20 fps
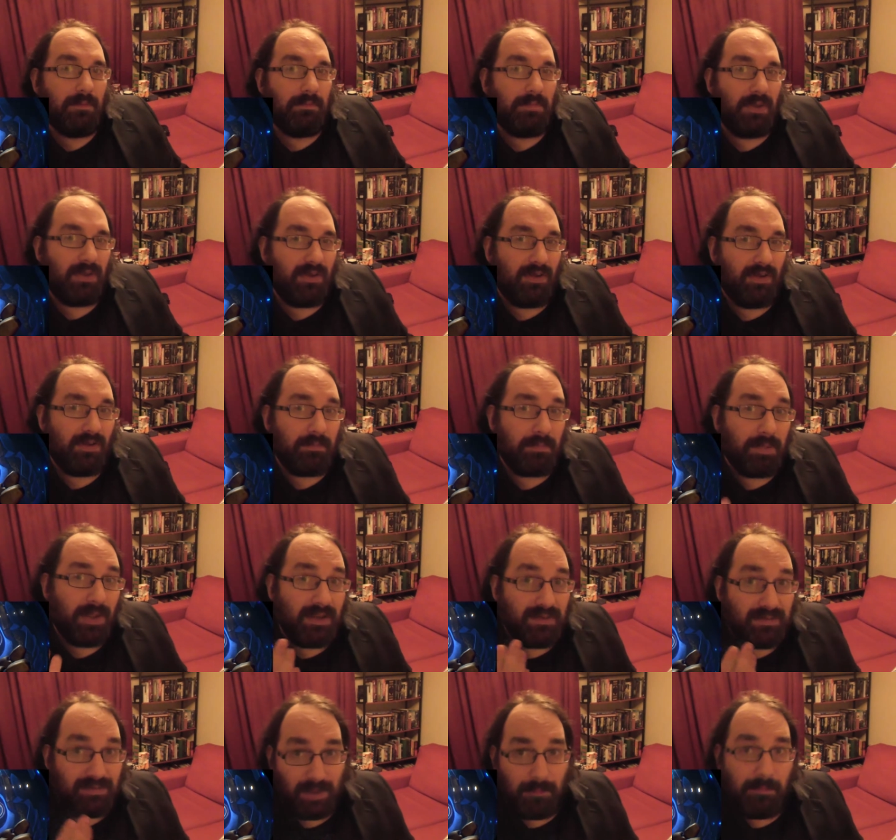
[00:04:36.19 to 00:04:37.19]
Because,
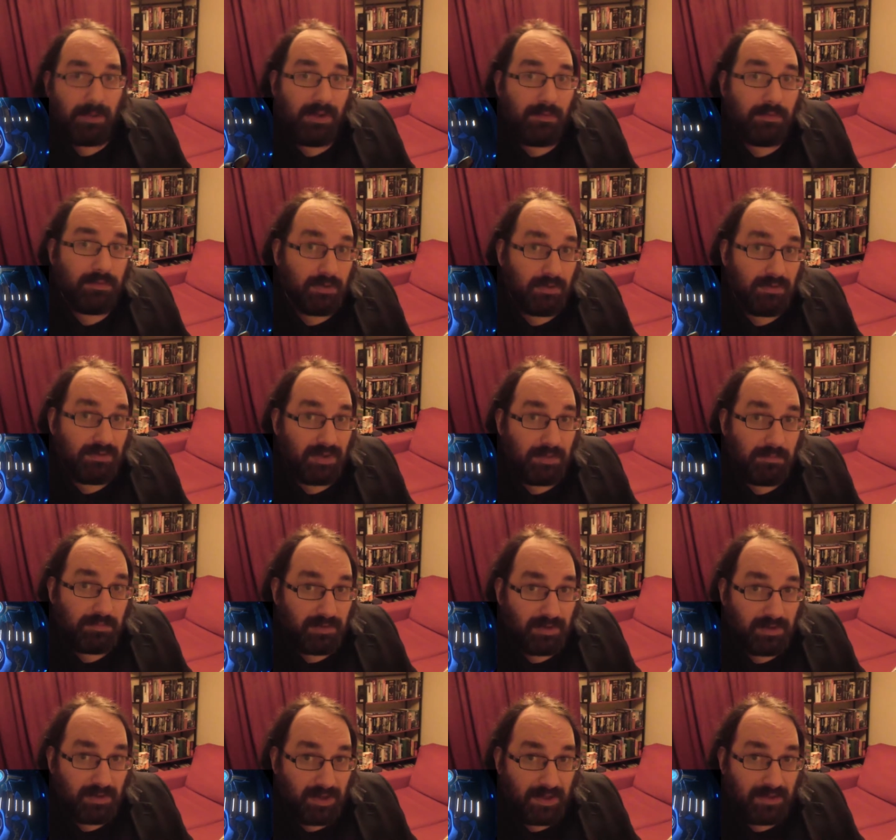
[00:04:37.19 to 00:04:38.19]
but some people do seem
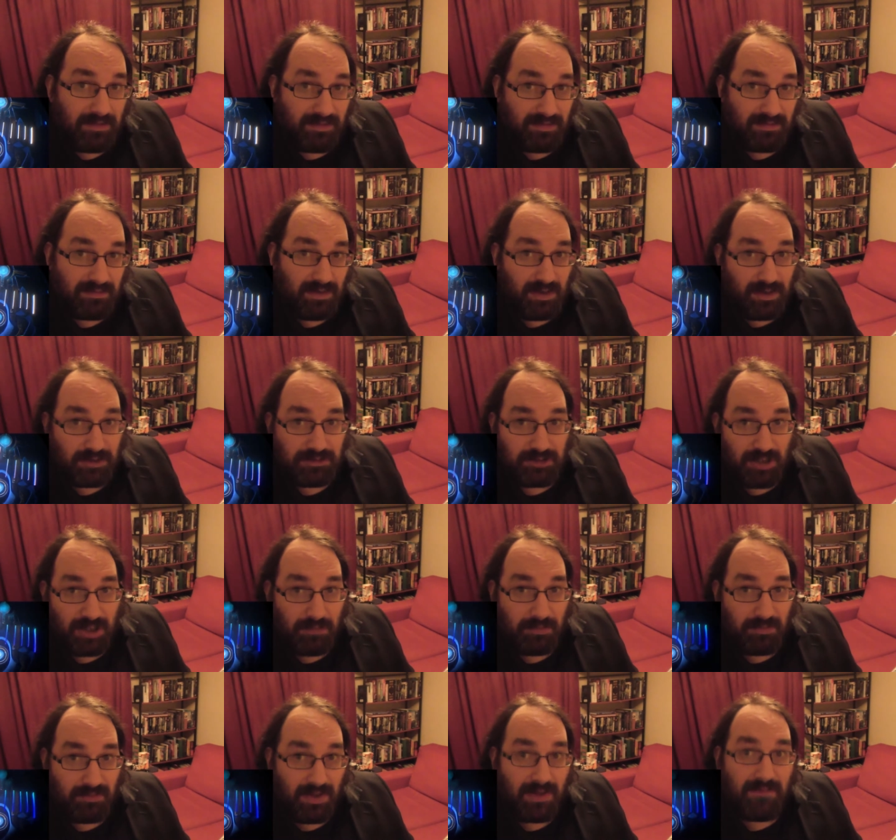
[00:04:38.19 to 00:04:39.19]
to like the Star
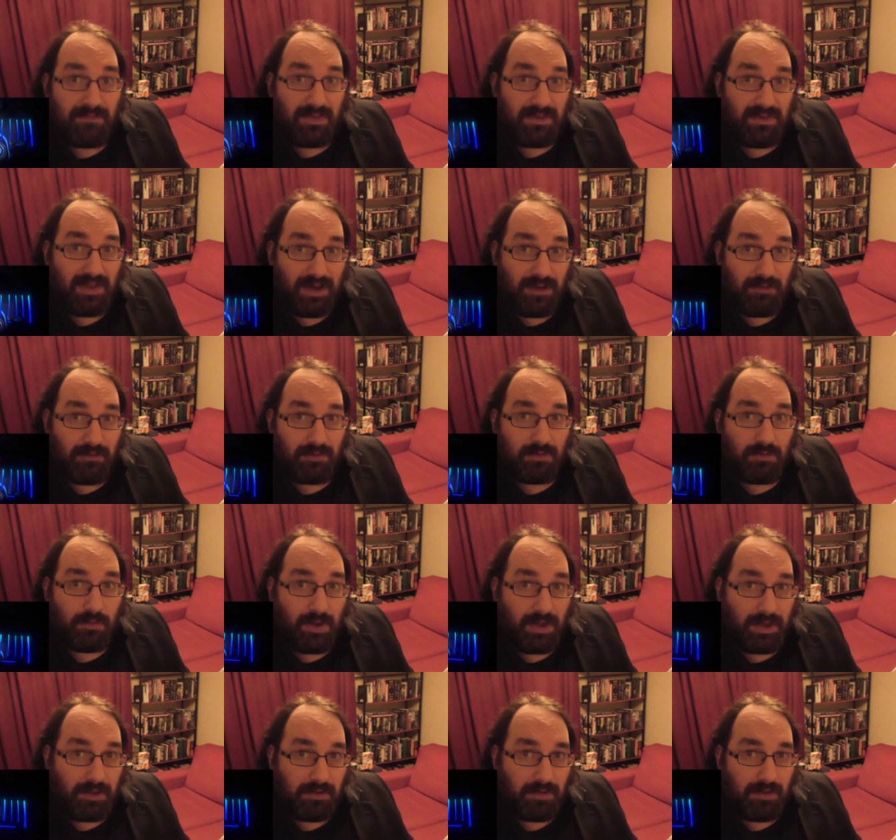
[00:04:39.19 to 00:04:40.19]
Child because I think that it was
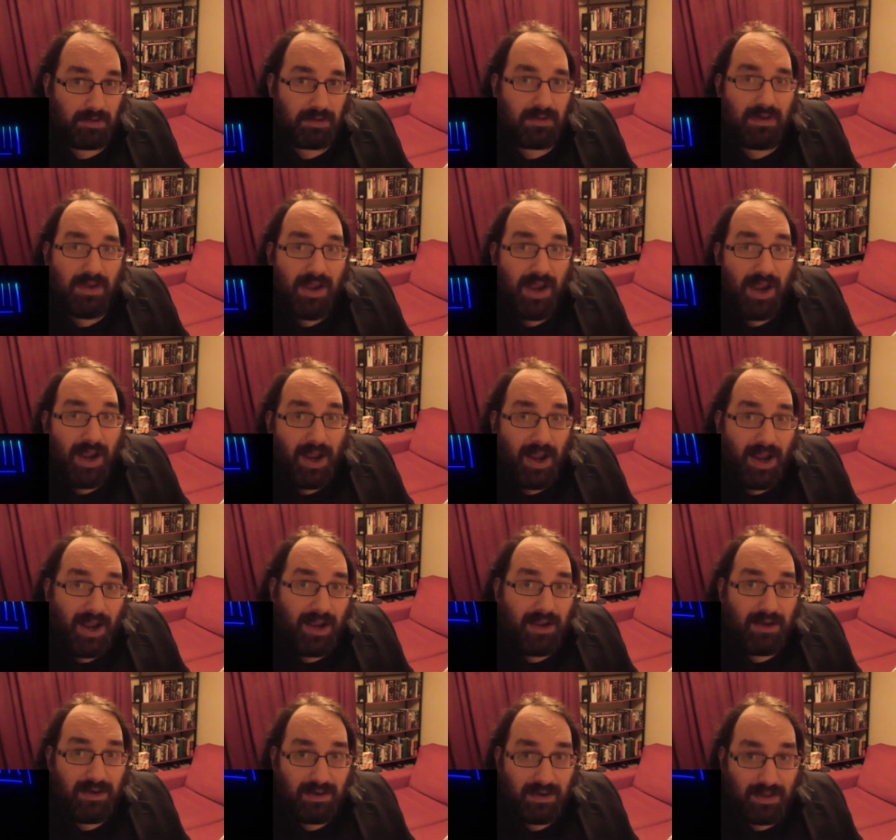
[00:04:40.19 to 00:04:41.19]
quite good.
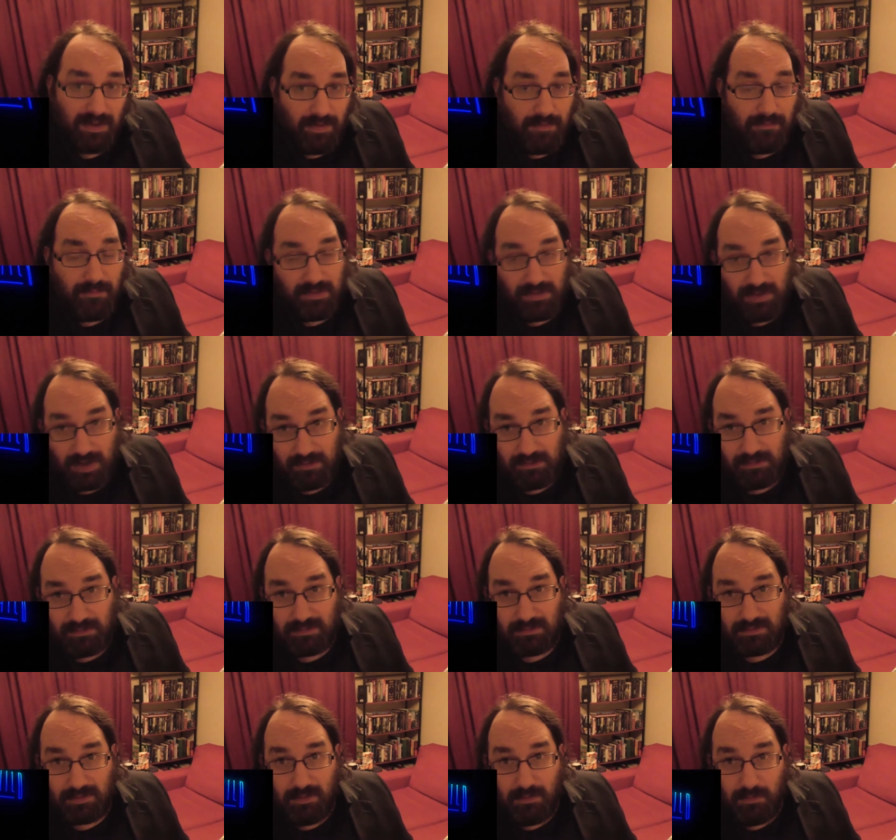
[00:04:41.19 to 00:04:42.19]
And if it
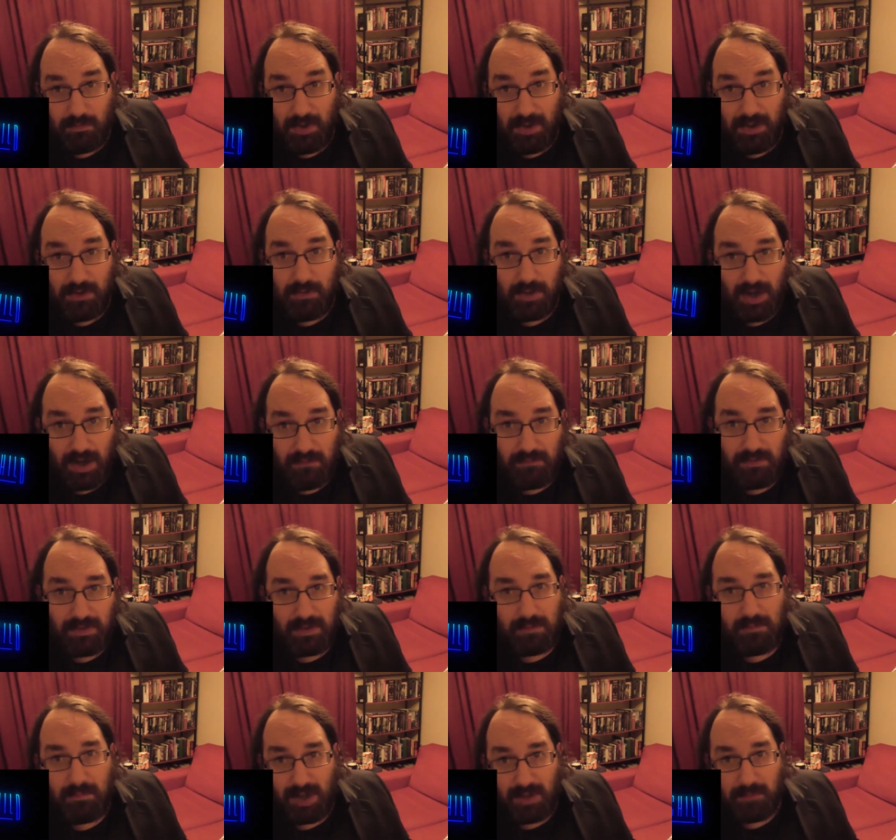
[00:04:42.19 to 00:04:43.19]
does do well, I
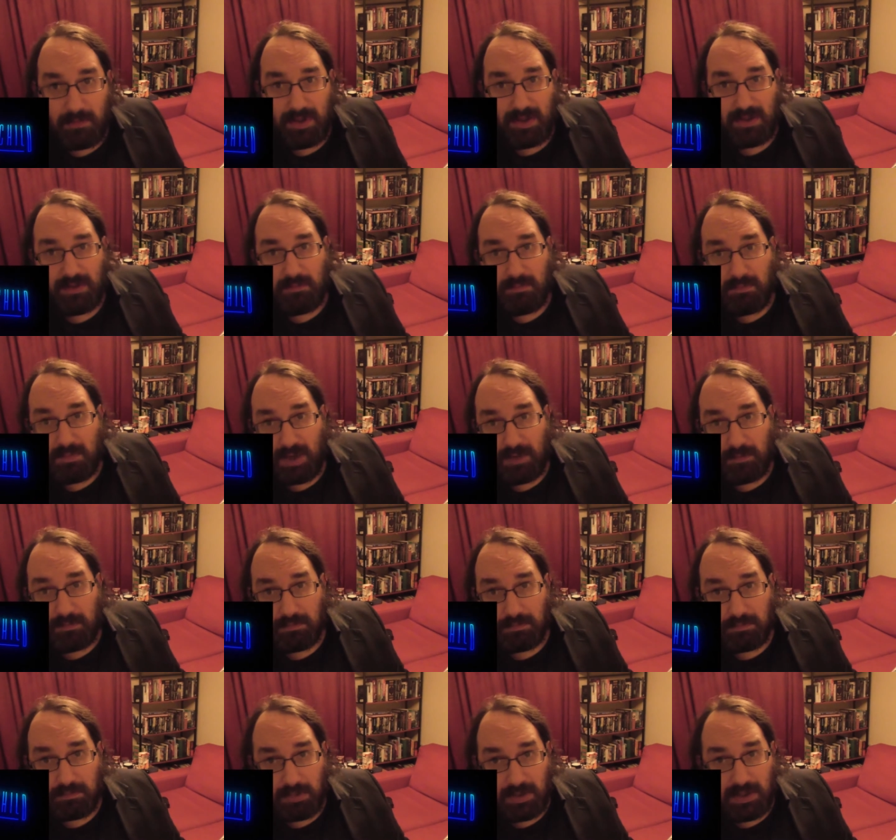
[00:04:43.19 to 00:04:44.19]
think it might be it might
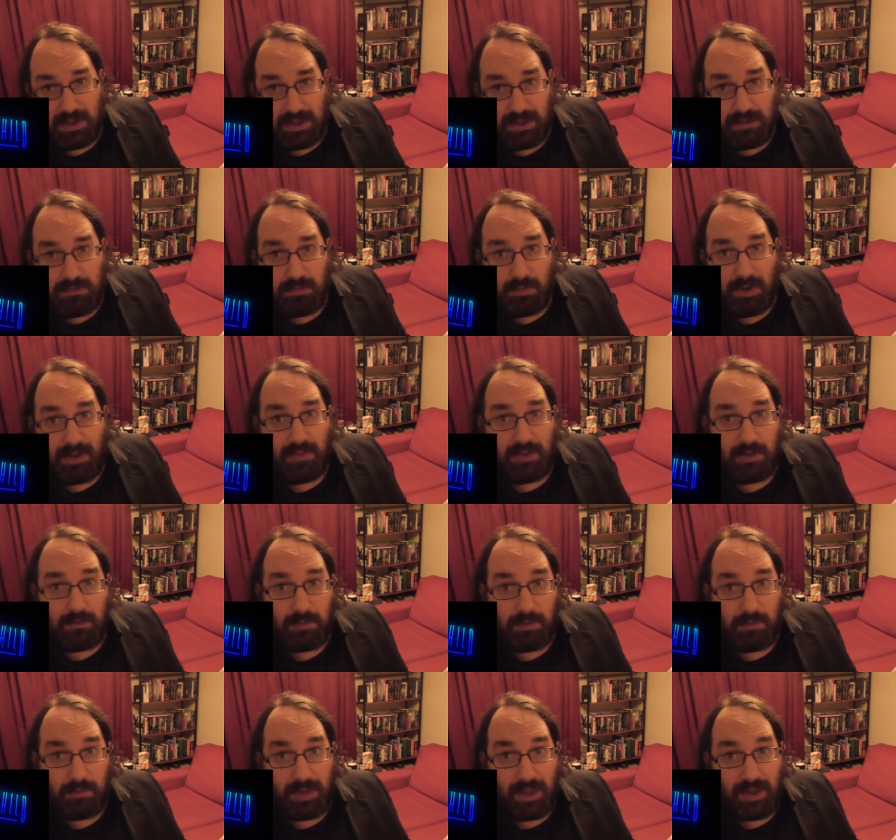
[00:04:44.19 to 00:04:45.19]
be one that
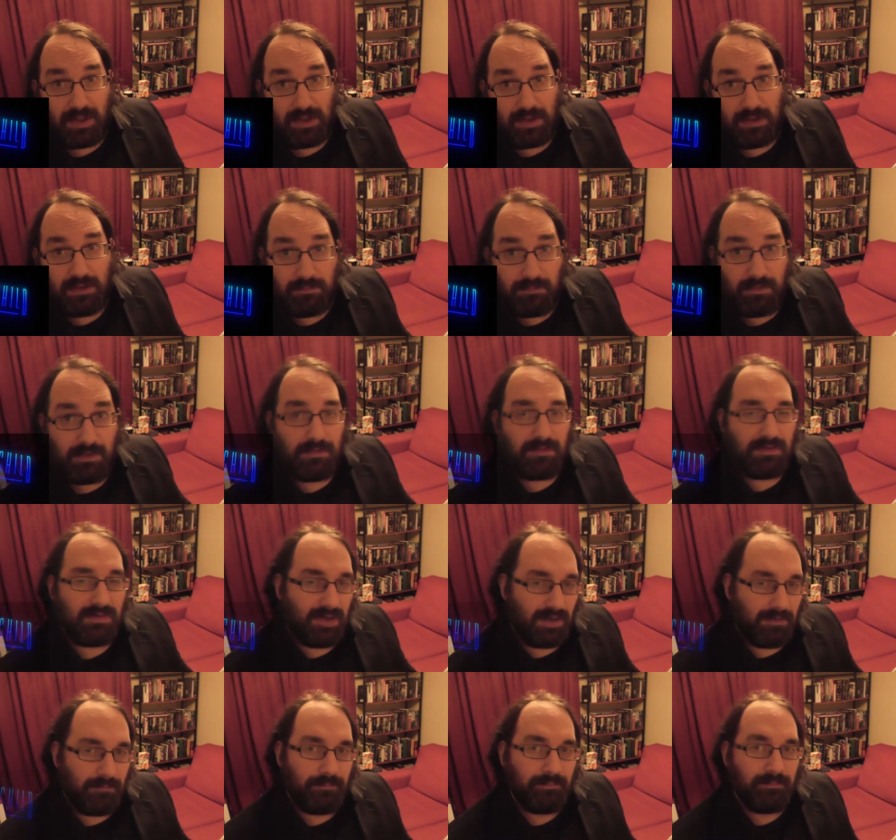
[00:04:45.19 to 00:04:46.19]
we'll get in the
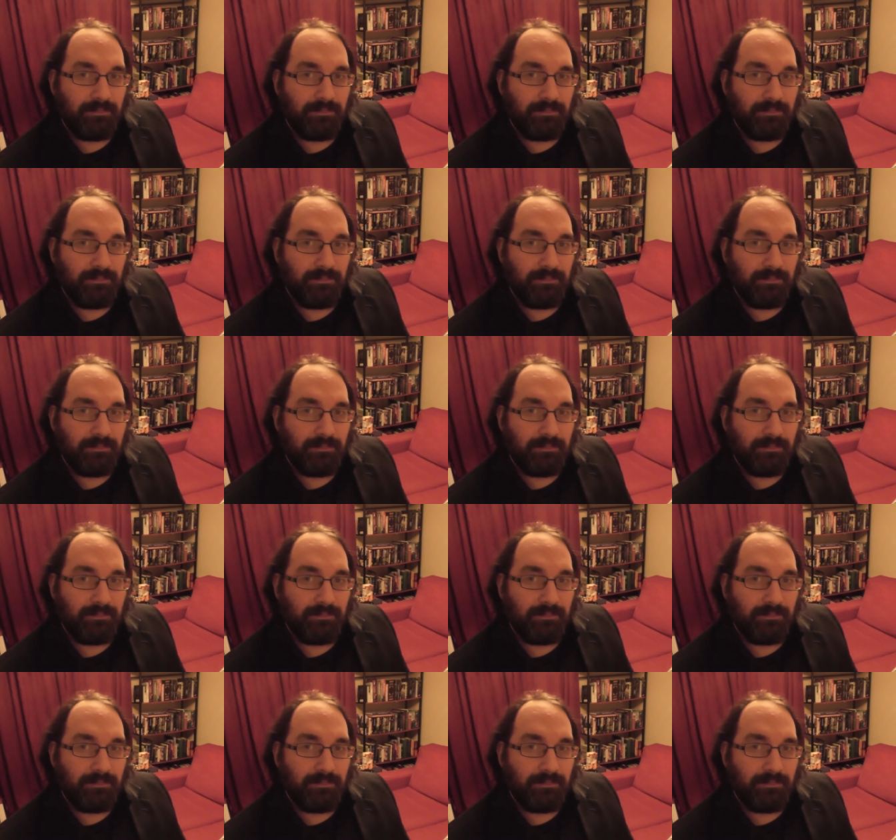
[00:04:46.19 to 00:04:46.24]
future.